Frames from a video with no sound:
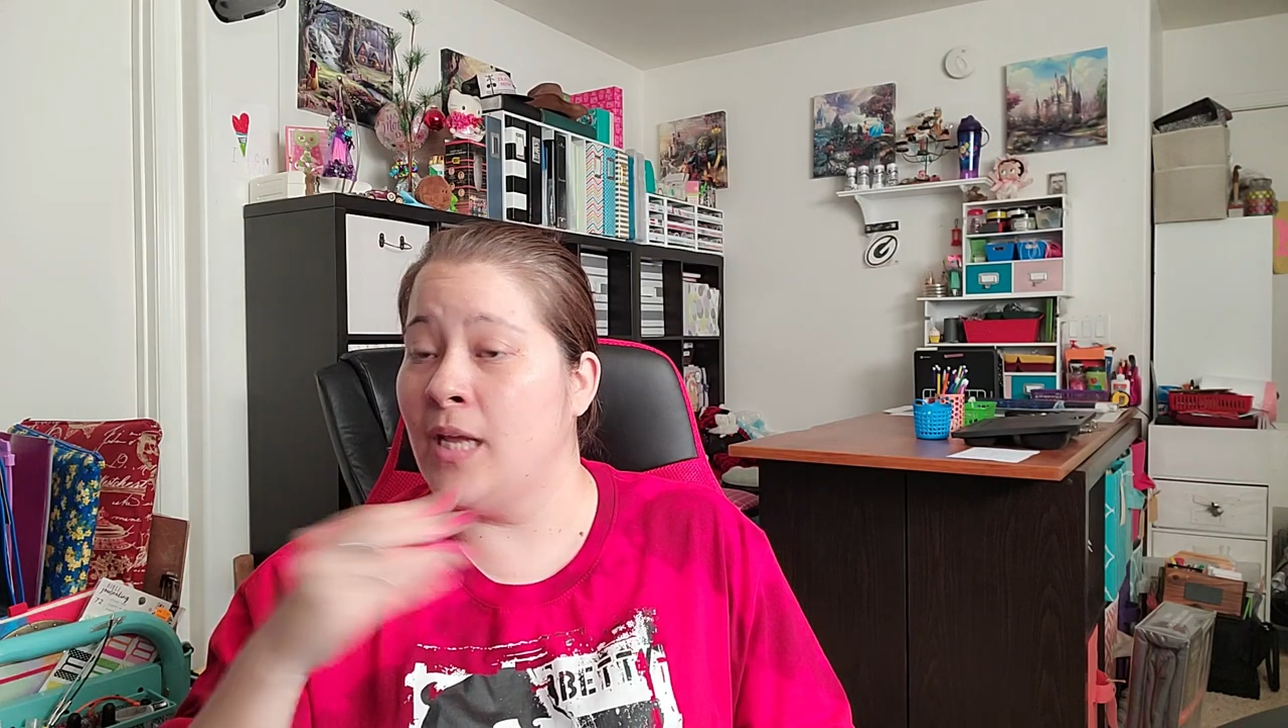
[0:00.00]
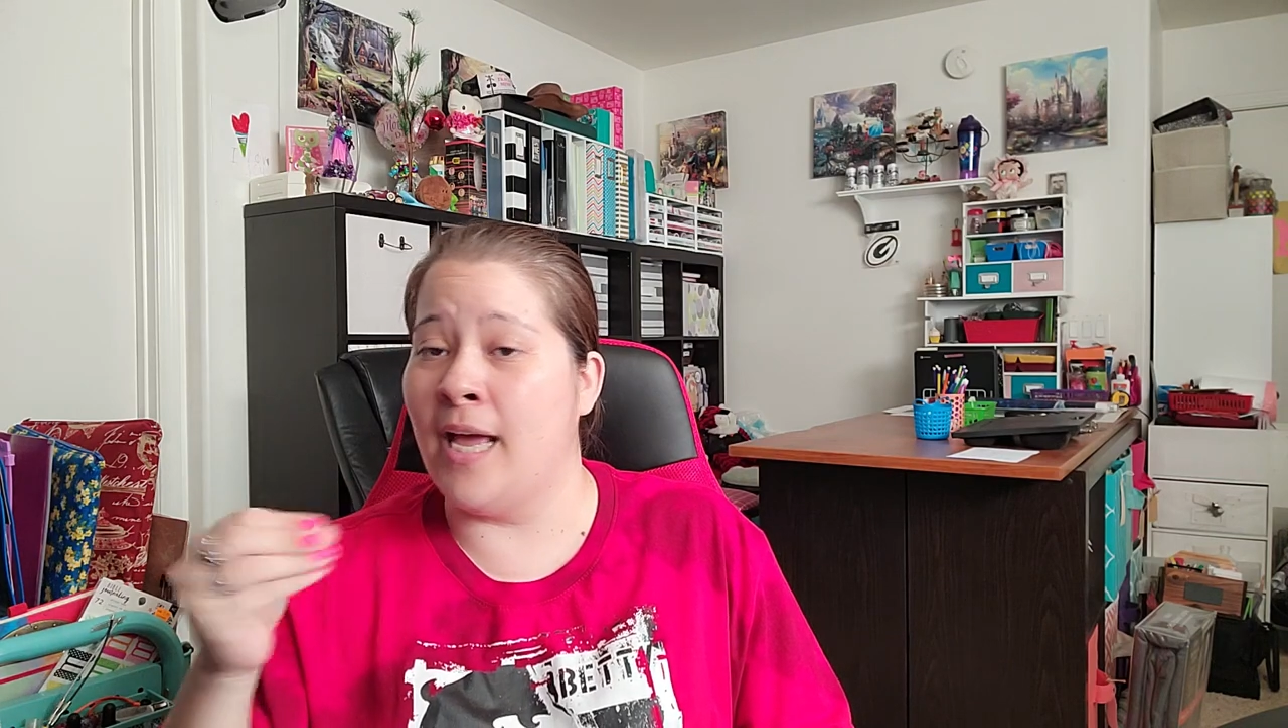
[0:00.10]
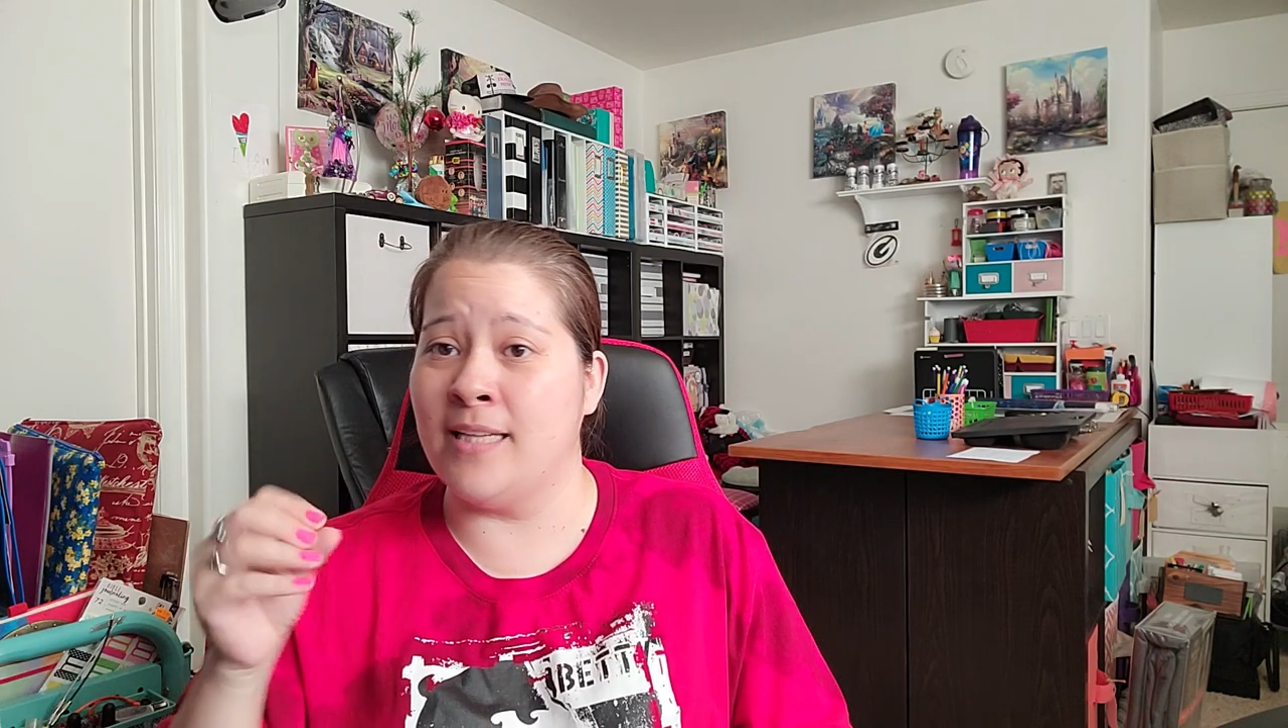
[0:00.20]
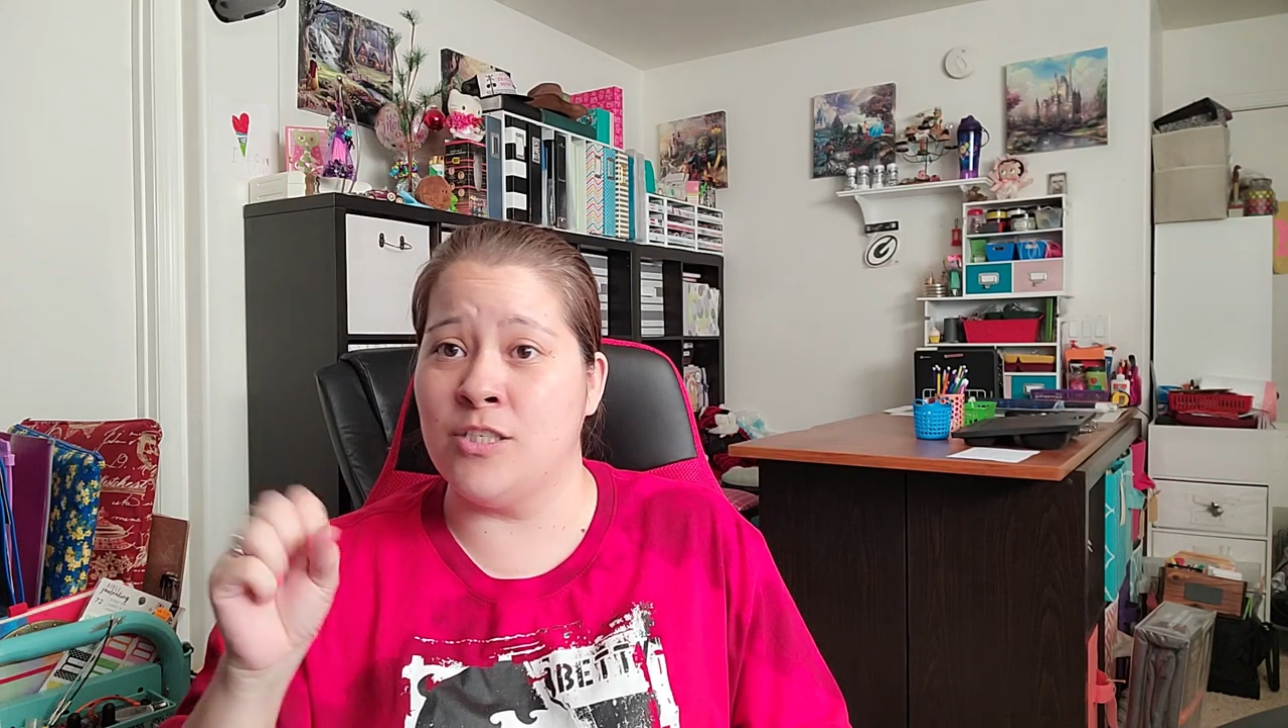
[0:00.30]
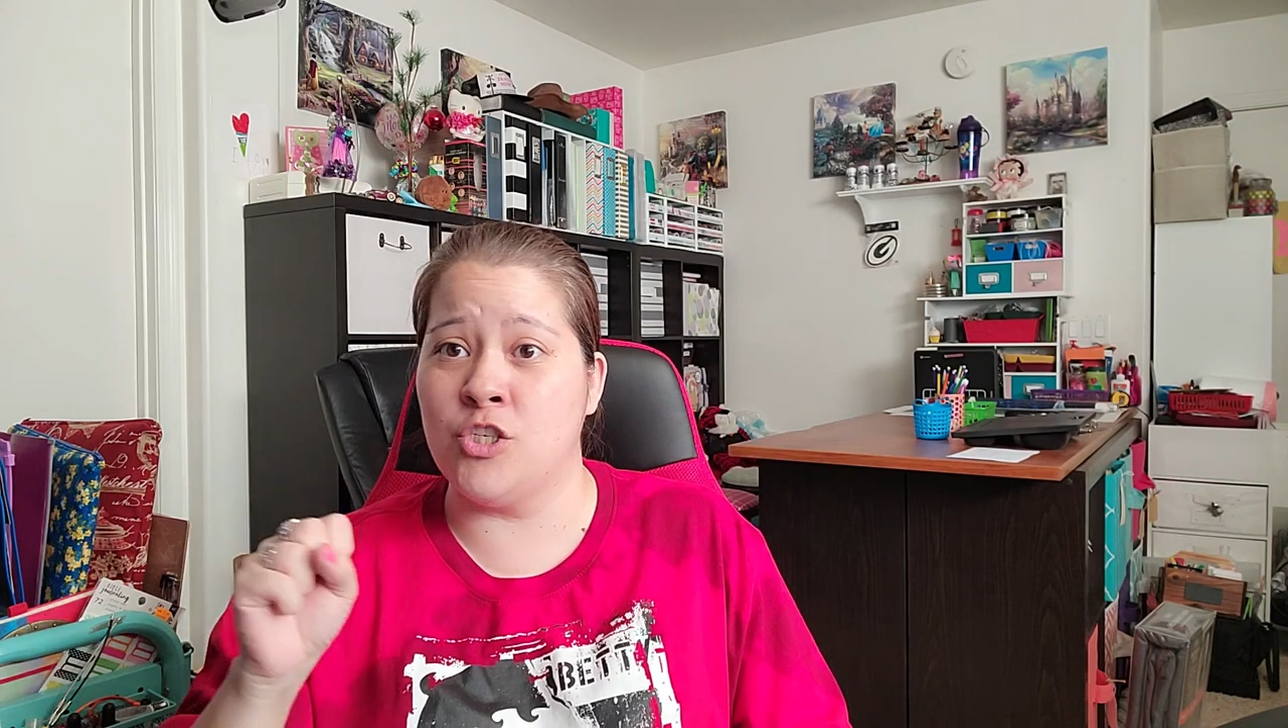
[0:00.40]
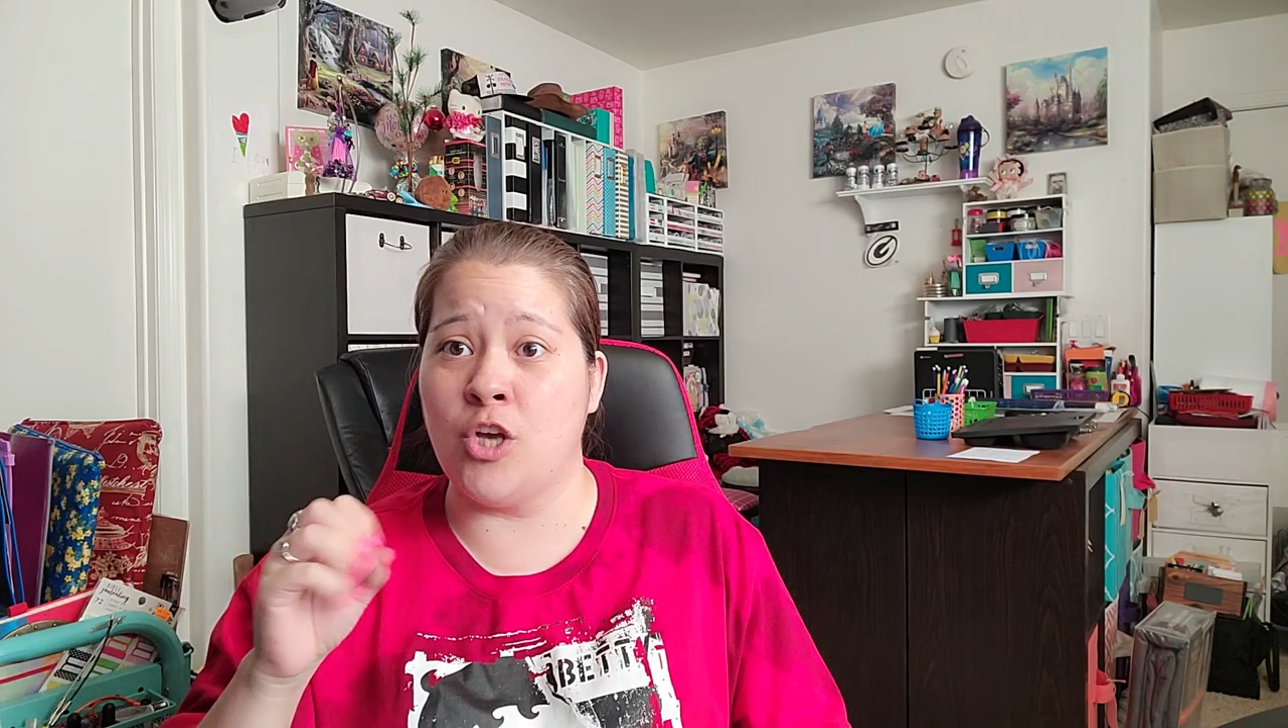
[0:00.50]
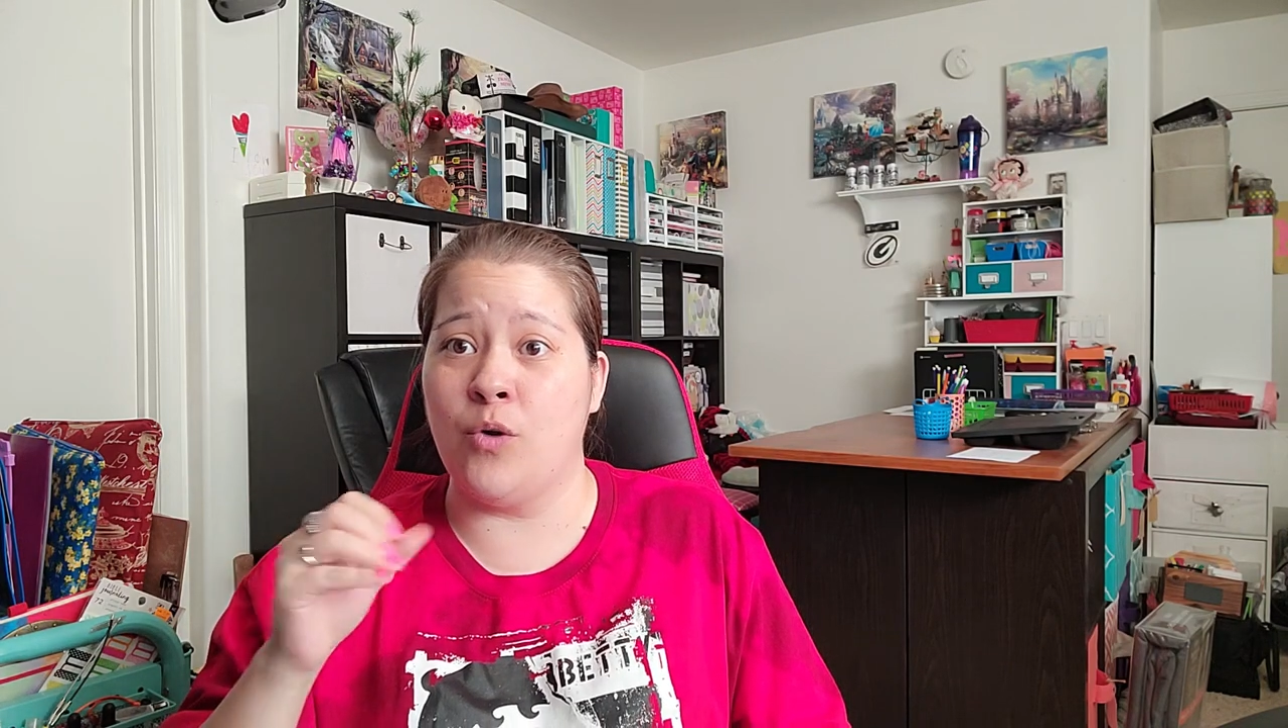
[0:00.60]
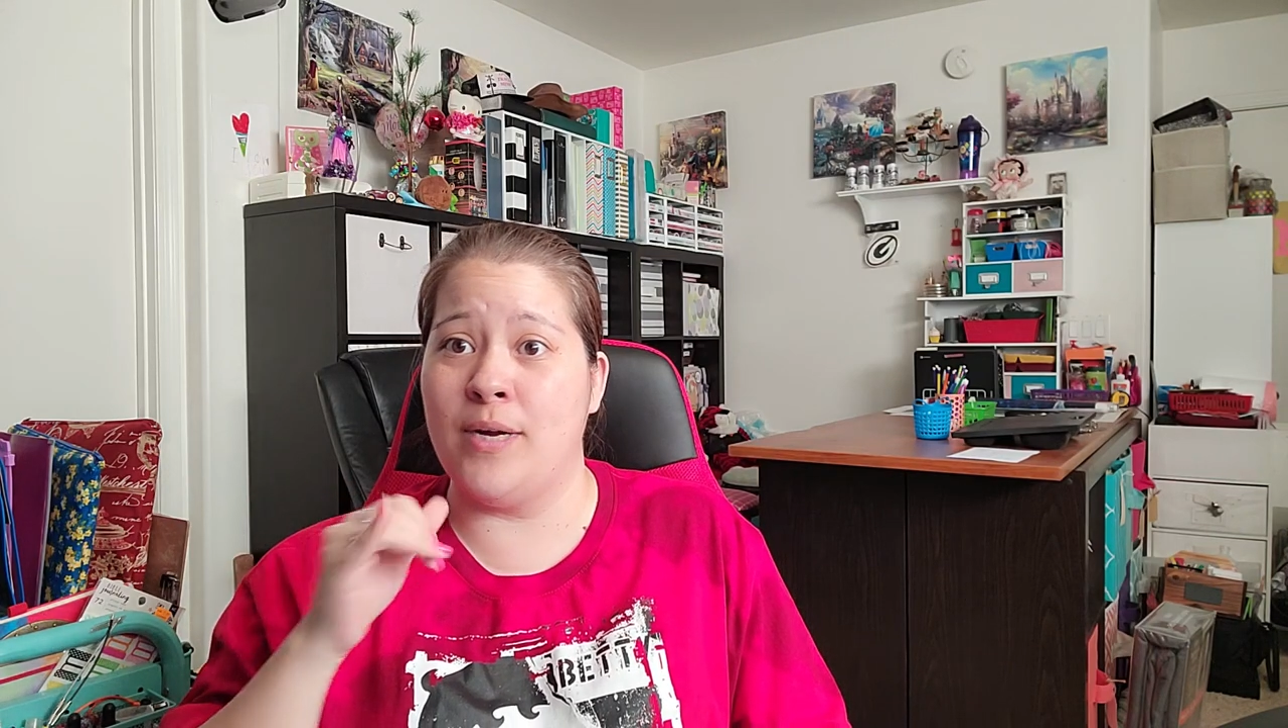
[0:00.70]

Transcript: and so